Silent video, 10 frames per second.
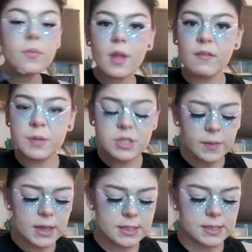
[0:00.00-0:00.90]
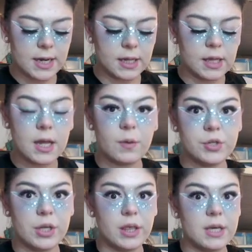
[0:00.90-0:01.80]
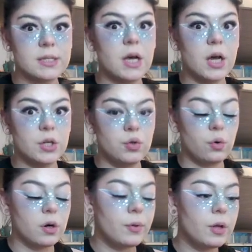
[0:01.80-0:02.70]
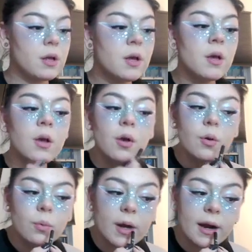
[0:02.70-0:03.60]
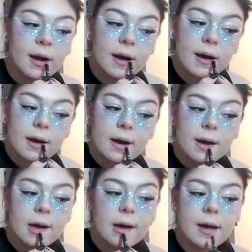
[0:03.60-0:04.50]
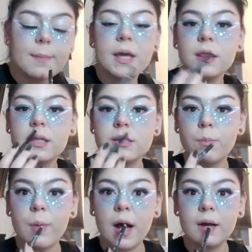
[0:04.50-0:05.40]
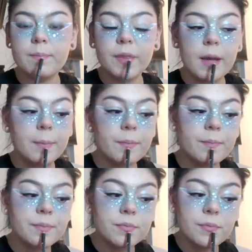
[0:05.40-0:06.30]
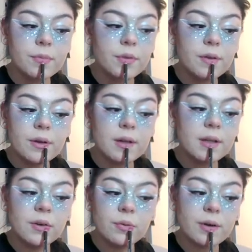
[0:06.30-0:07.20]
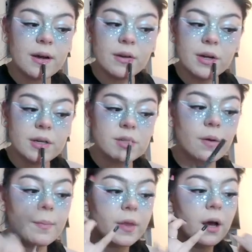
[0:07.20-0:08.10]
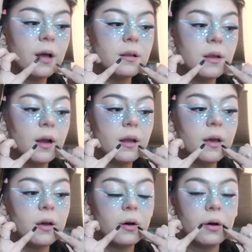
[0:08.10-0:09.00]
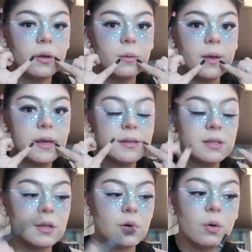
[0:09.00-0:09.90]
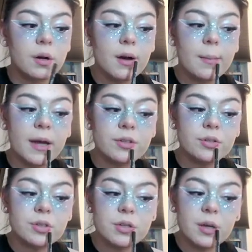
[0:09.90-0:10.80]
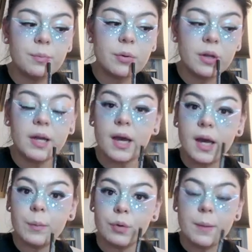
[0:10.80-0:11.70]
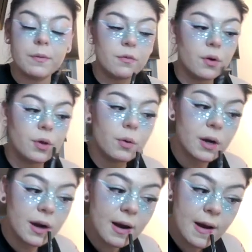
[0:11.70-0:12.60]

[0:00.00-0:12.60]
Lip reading: I've been doing this style a lot, which I think is adorable, where I make this bottom lip a little rounder, so I'm not lining it all the way into the corner. I'm actually just like pulling it up right before the corner.